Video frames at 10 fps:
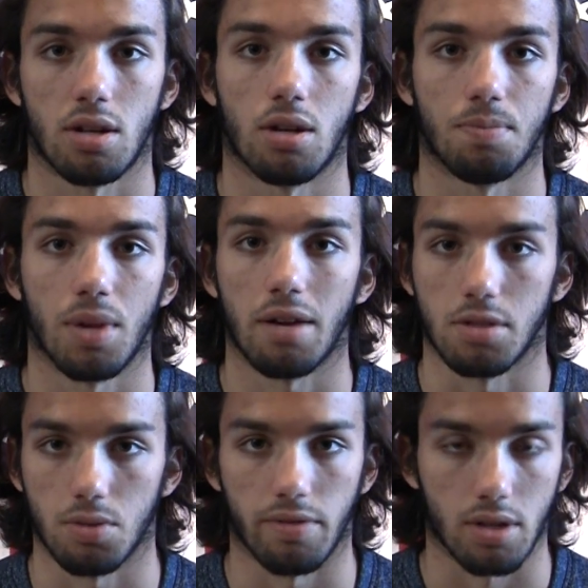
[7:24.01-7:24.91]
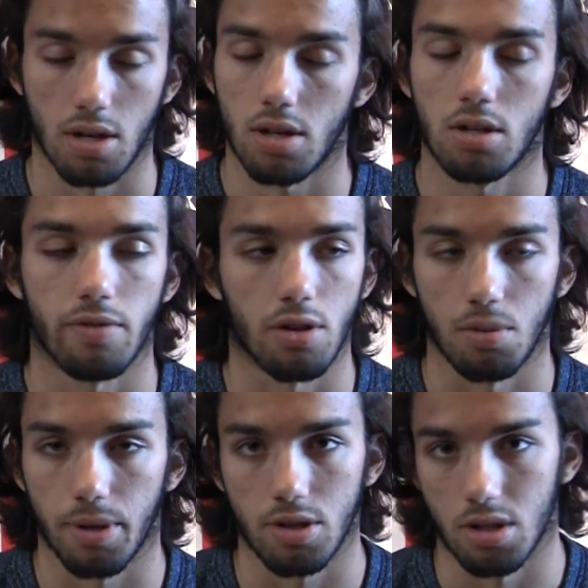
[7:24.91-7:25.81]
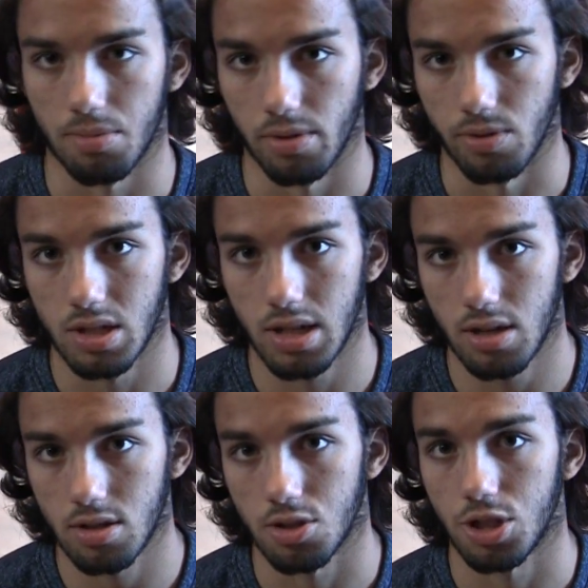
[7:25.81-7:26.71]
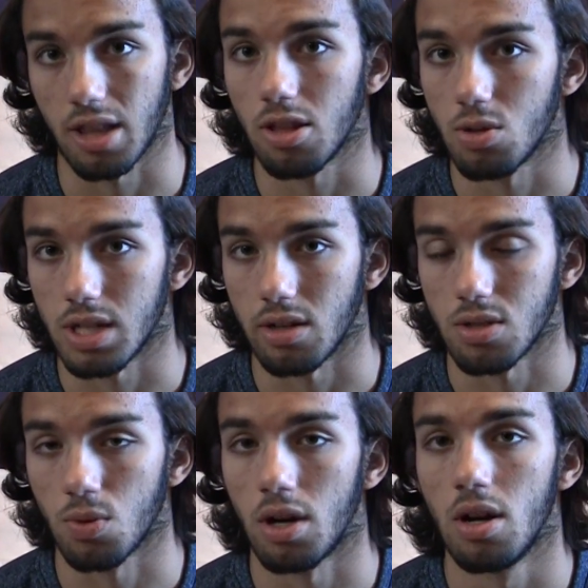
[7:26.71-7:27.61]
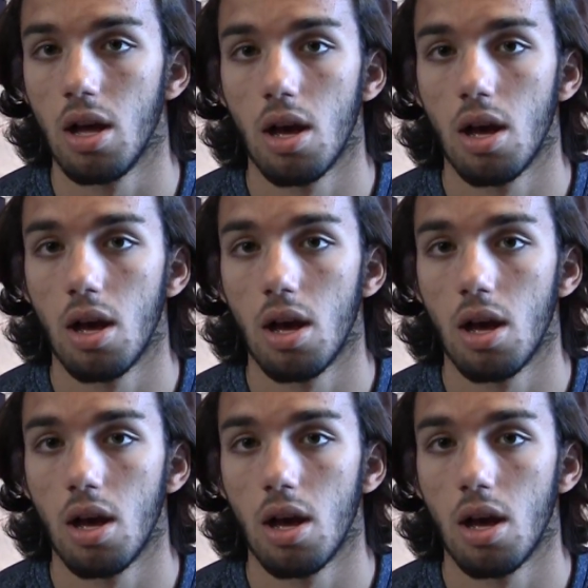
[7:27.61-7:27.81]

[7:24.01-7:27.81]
Obviously, we have a ton of other pairs up there for sale, so check those out as well.